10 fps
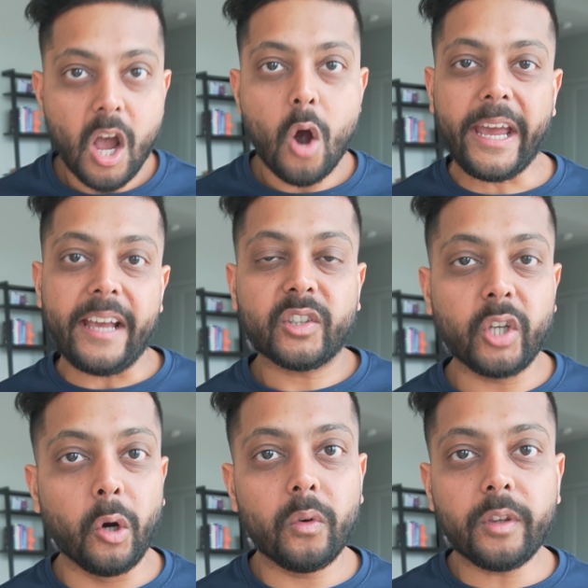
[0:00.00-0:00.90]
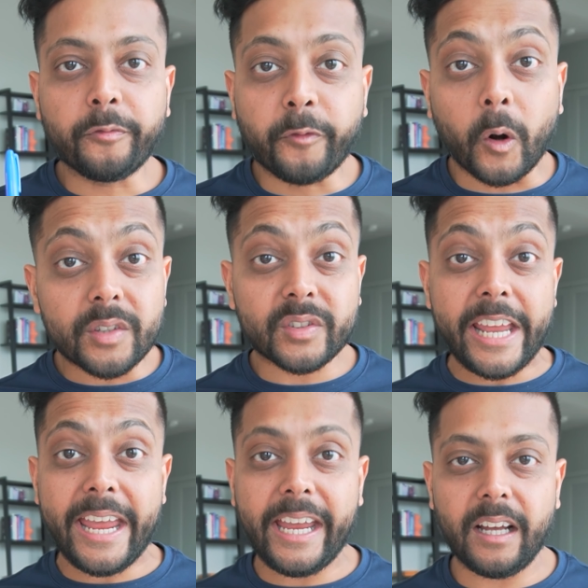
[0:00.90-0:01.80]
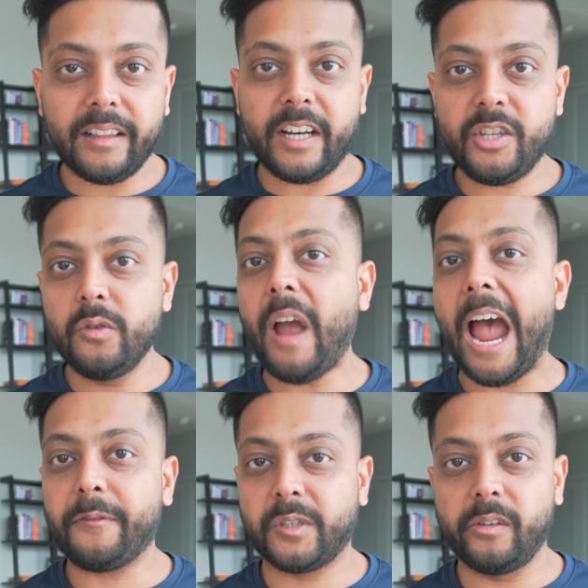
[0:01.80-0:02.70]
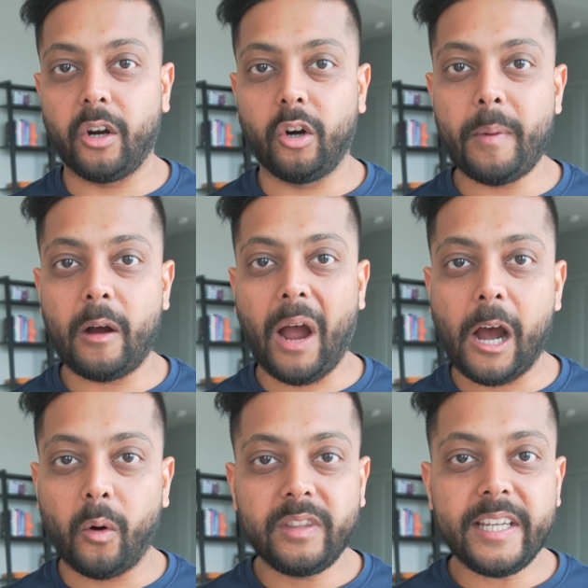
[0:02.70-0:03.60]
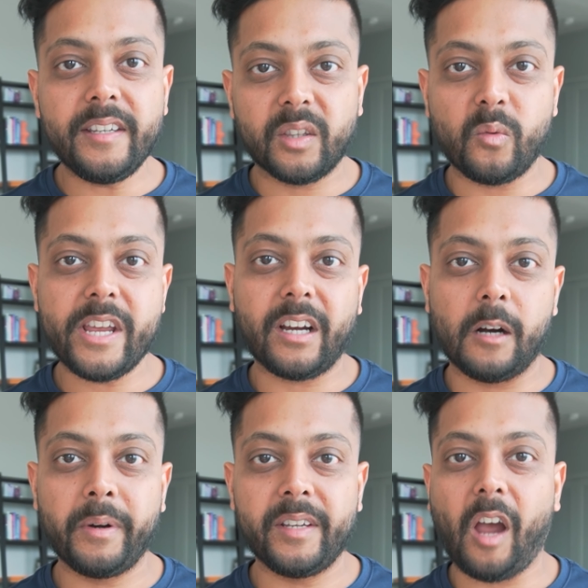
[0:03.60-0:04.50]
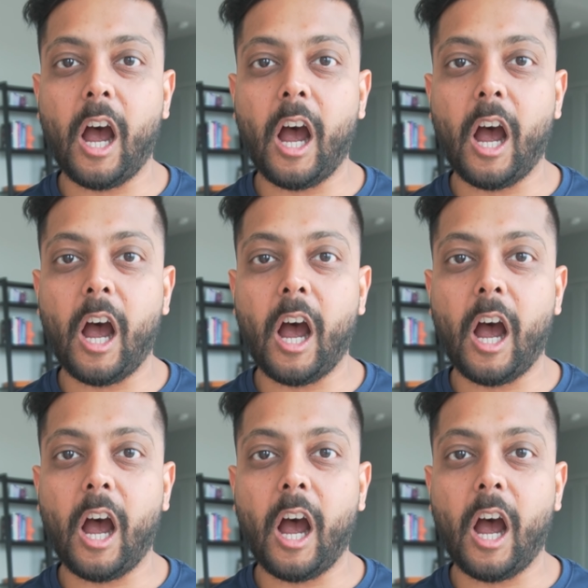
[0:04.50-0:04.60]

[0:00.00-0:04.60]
Okay, so the first thing that you have to know about how these three companies